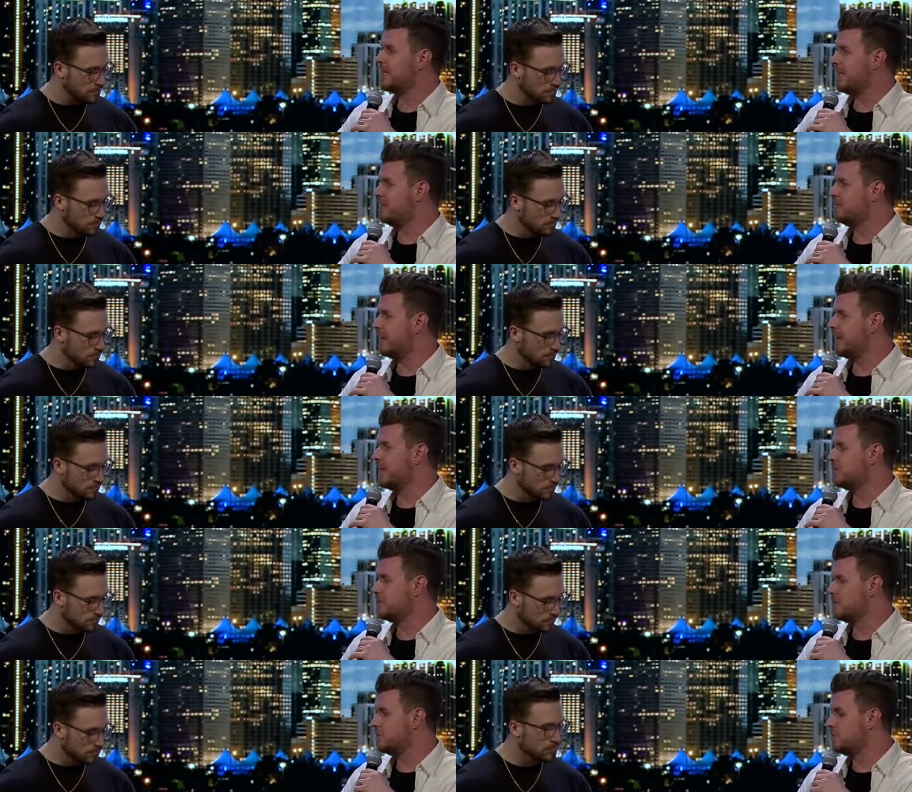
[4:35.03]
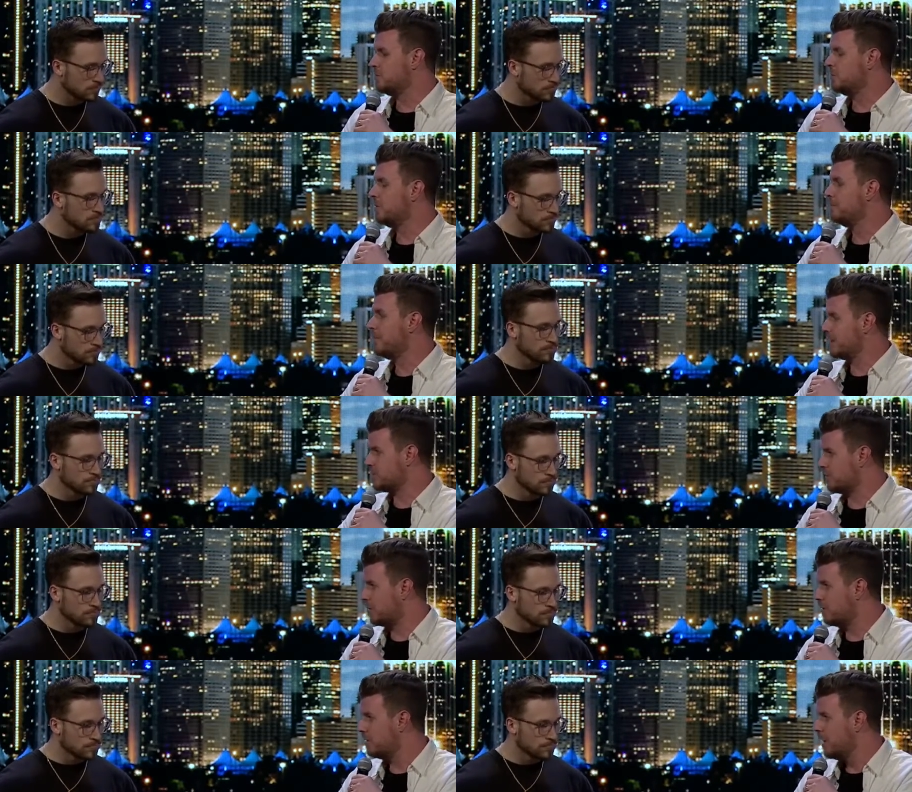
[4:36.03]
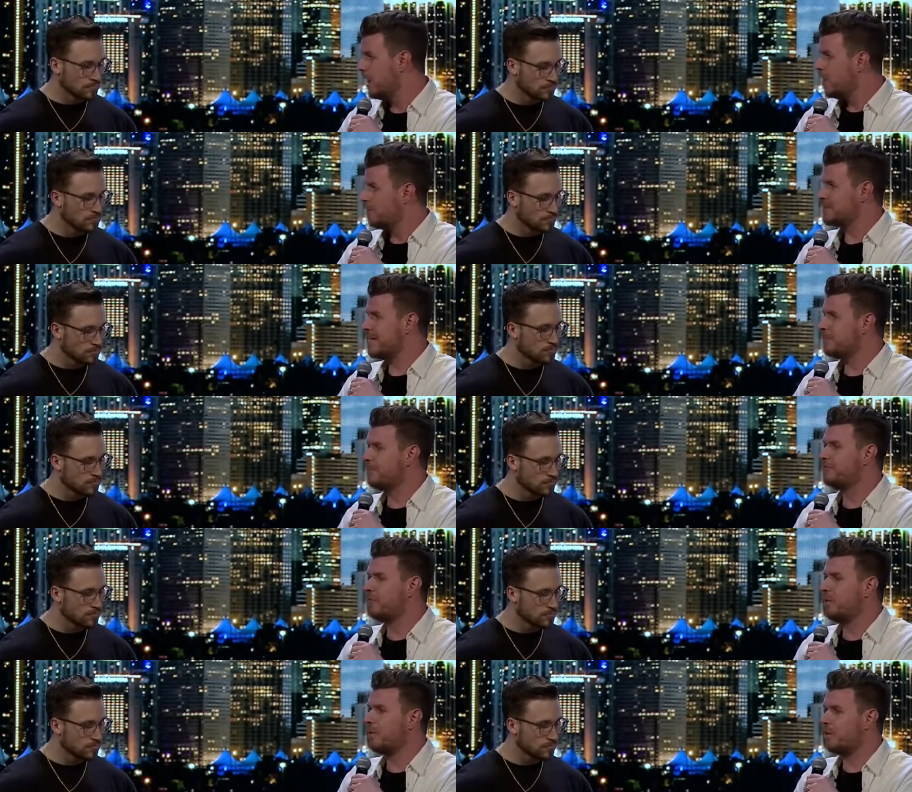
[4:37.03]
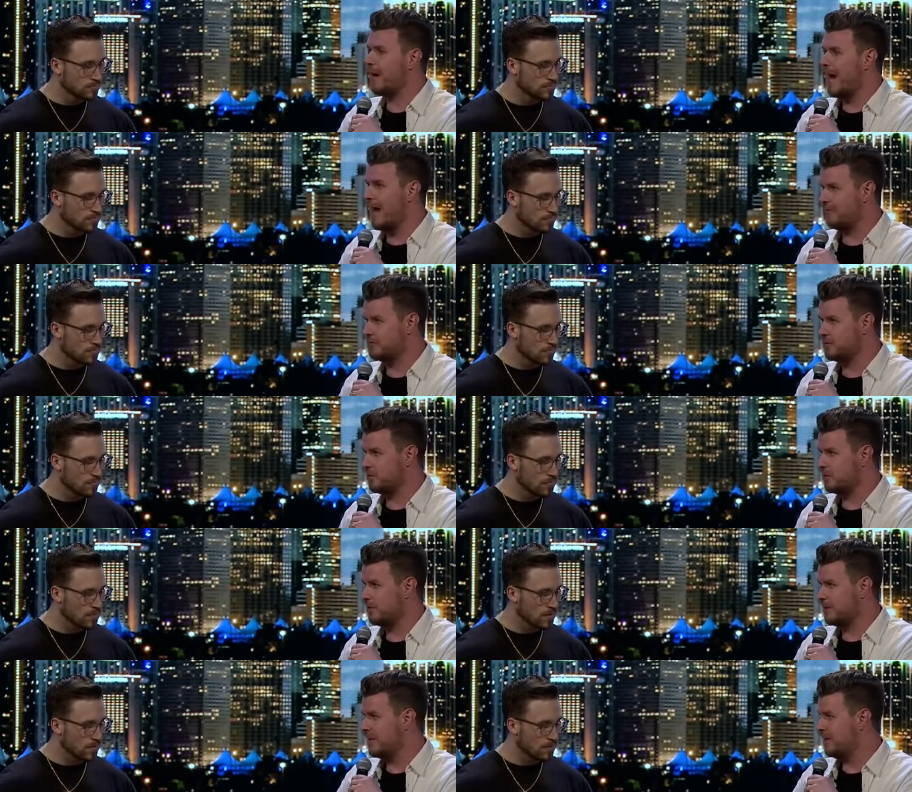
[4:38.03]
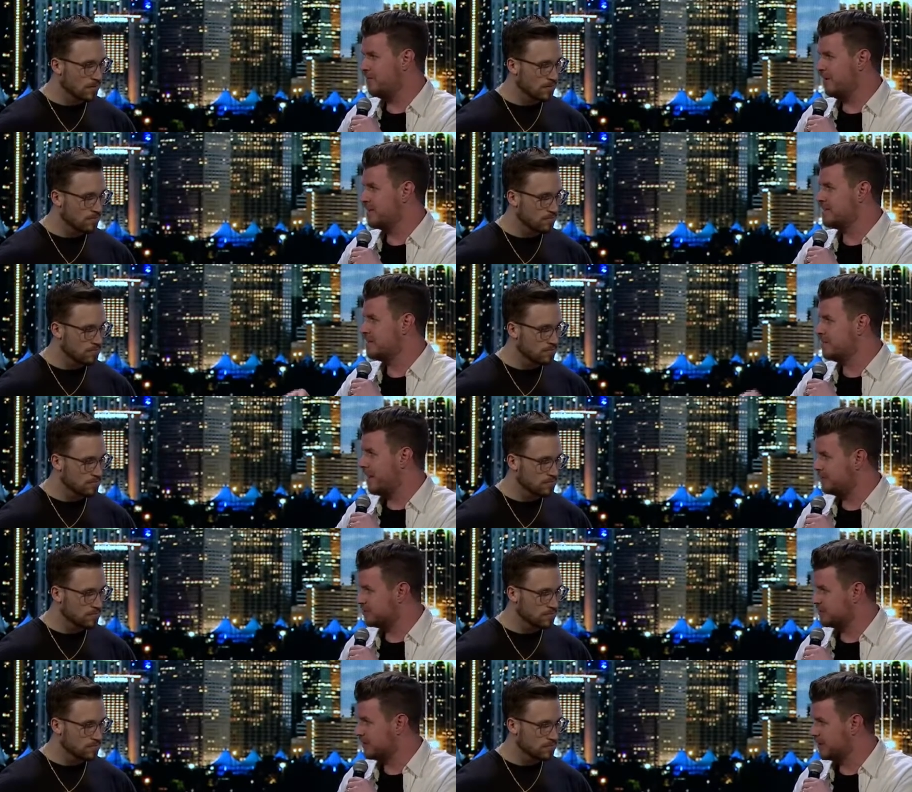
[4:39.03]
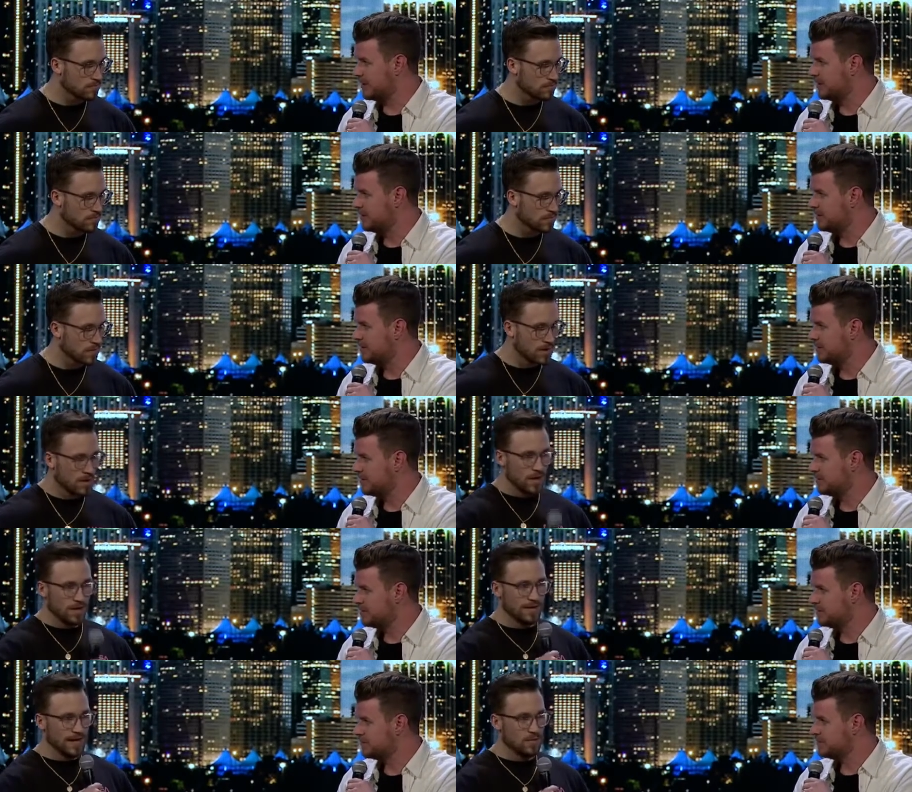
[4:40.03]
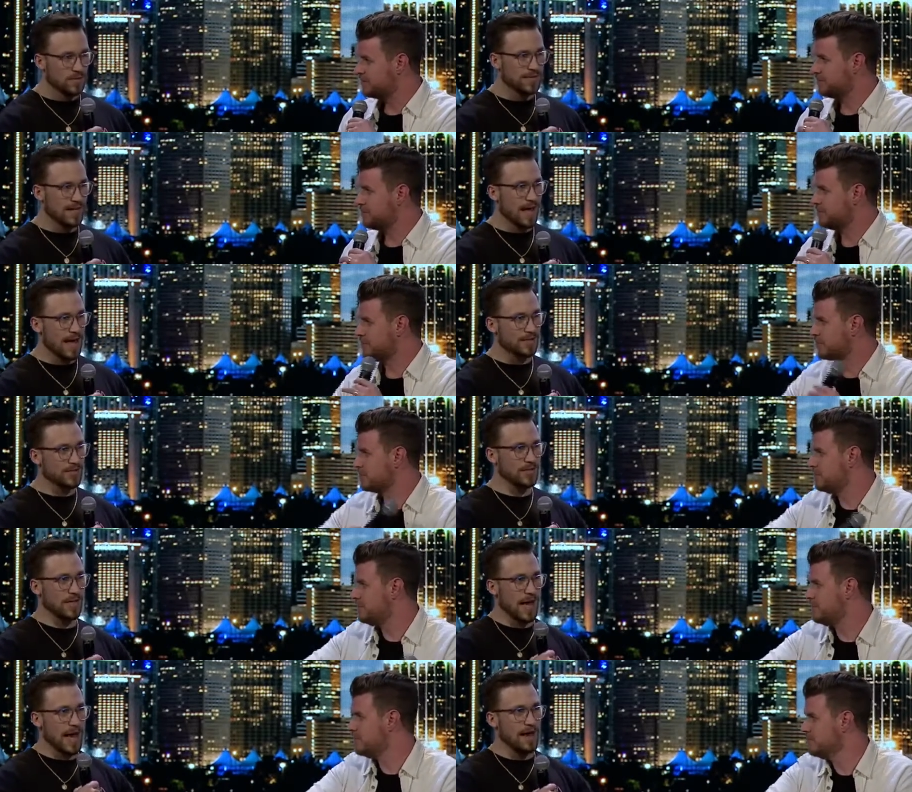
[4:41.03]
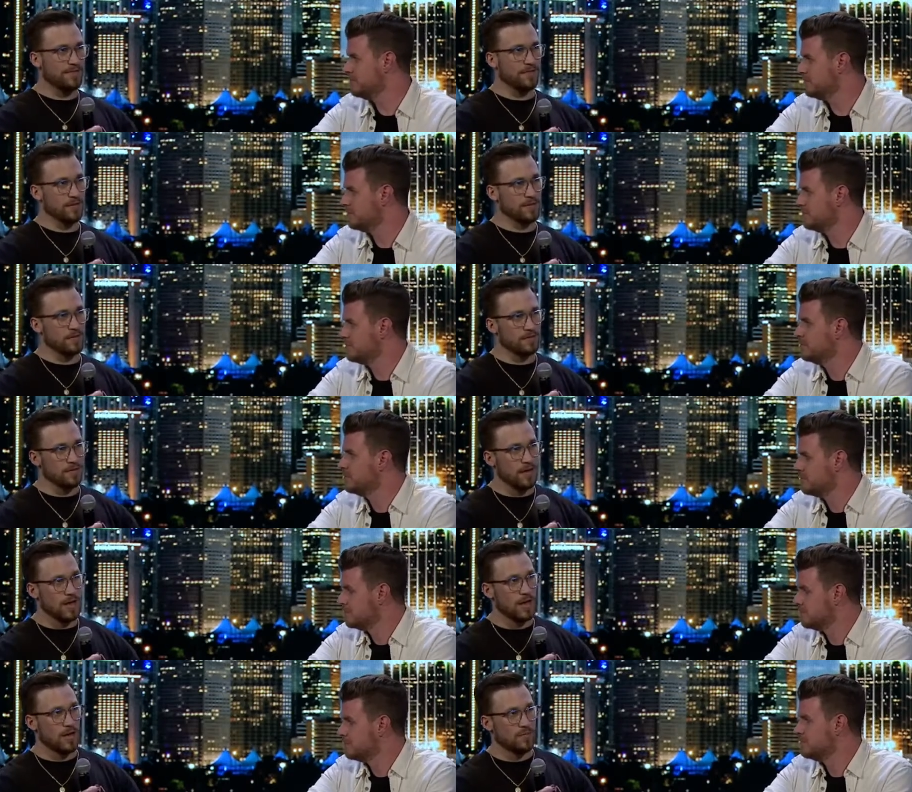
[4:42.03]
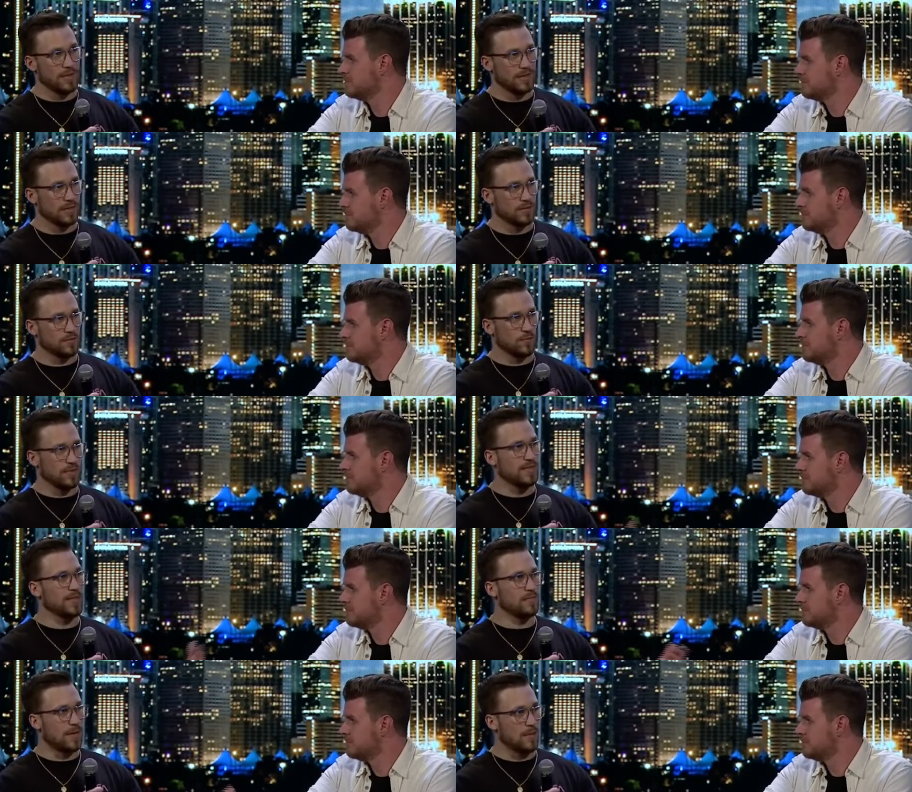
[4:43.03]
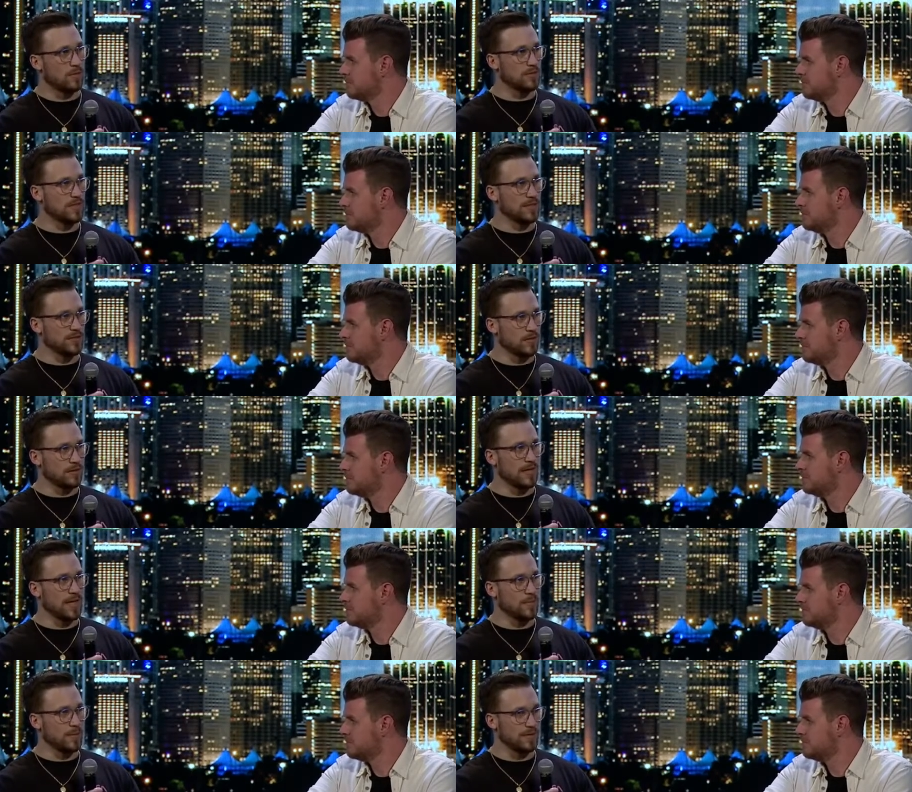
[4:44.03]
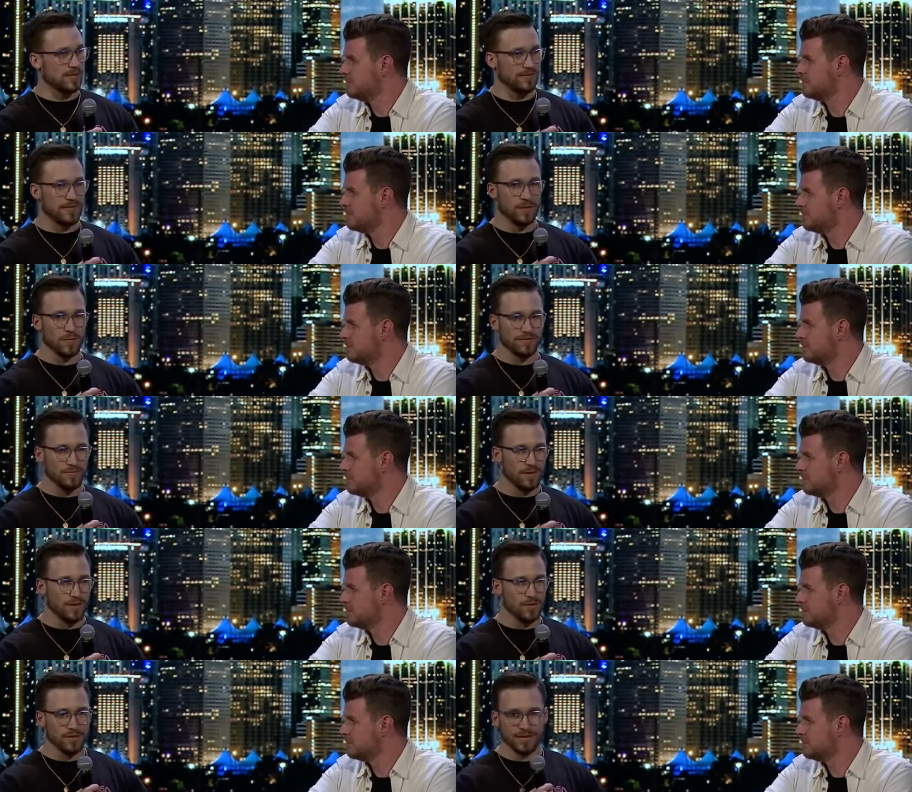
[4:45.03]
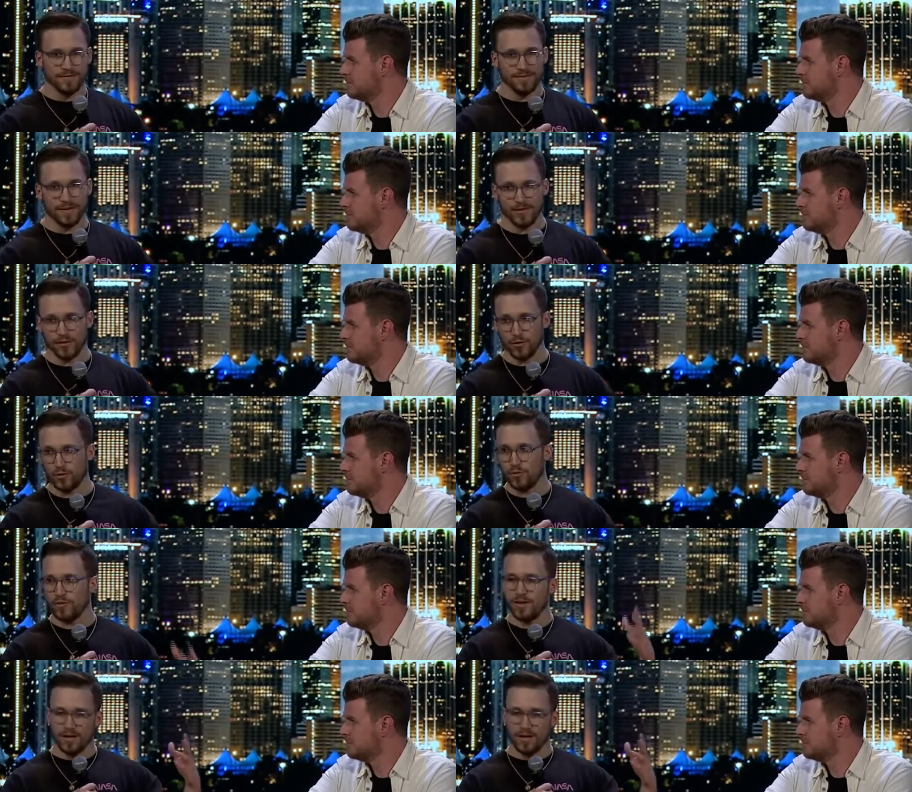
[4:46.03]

Speaker 1: an invite to Metro. Was that before or after the invite to the Bible study?
Speaker 2: That was actually after, um, because we did Bible studies on campus. If anyone's familiar with FIU,